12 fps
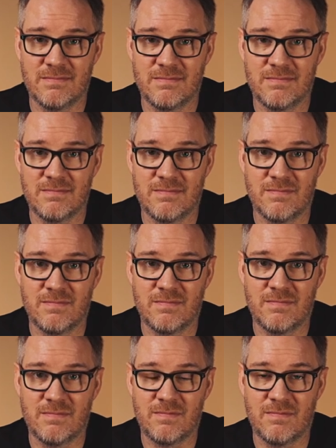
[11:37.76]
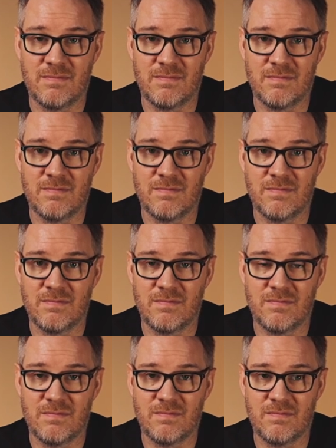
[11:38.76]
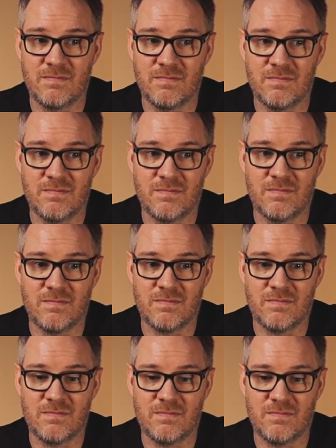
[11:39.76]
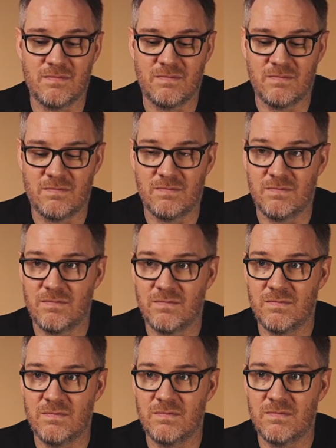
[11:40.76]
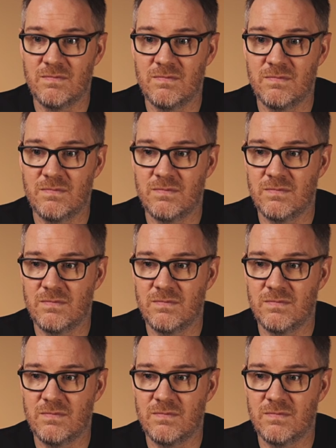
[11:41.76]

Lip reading: (silence)